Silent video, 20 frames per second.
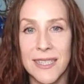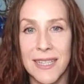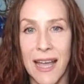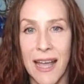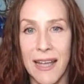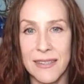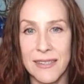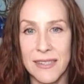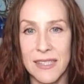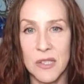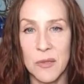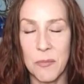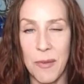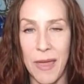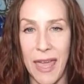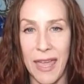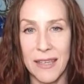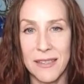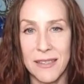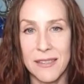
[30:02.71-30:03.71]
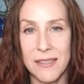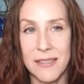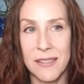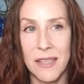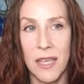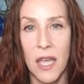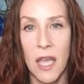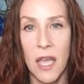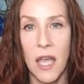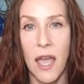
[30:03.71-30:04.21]
into that
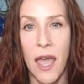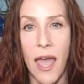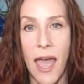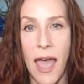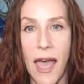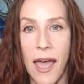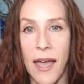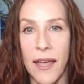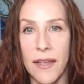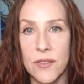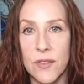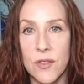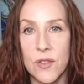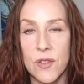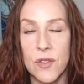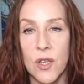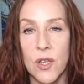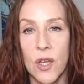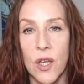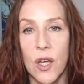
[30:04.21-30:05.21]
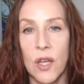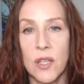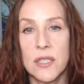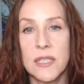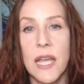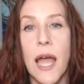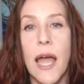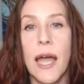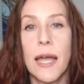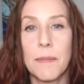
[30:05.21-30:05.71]
space as
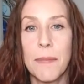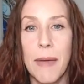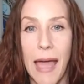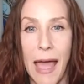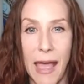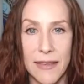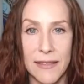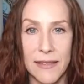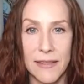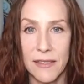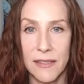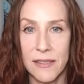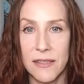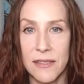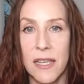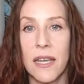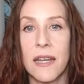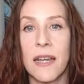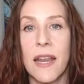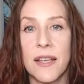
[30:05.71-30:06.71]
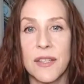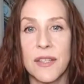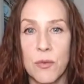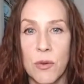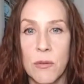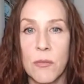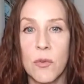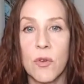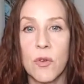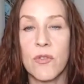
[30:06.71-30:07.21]
time passes and
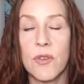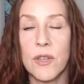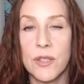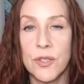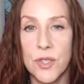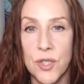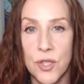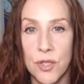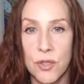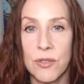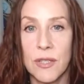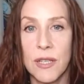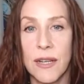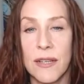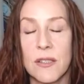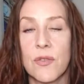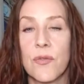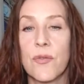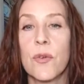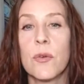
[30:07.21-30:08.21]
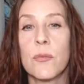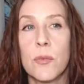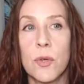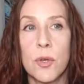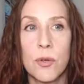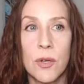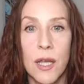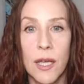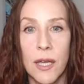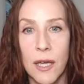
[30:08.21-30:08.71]
as we move into the next full
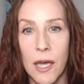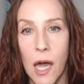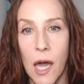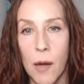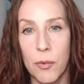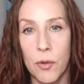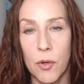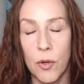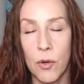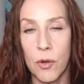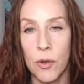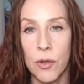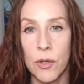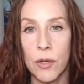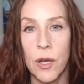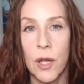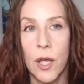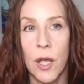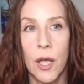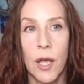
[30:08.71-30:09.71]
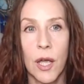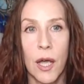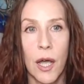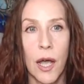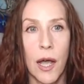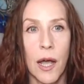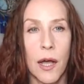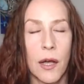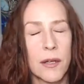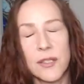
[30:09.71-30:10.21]
moon in Capricorn,
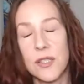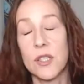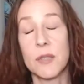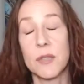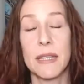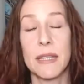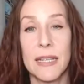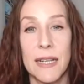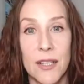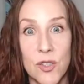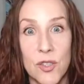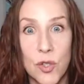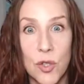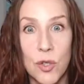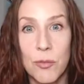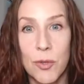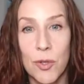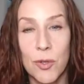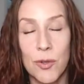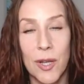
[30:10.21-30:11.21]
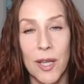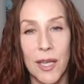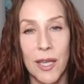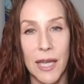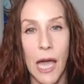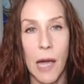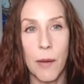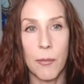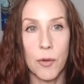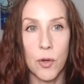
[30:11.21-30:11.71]
the next new moon
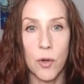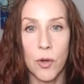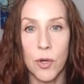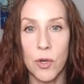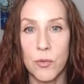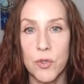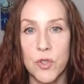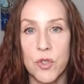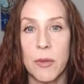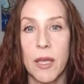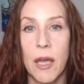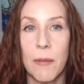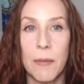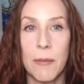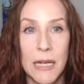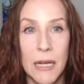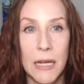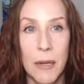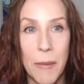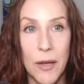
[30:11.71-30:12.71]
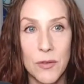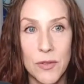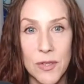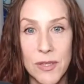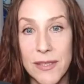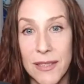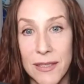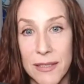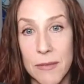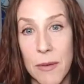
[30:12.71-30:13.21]
in Capricorn, which will be coming in
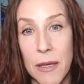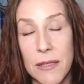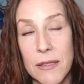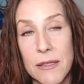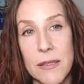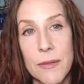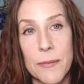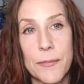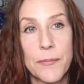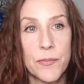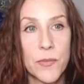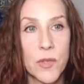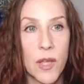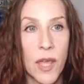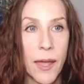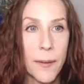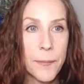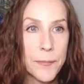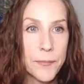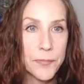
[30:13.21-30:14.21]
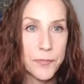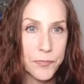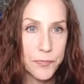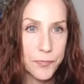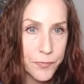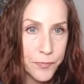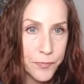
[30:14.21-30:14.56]
about 6 months, okay?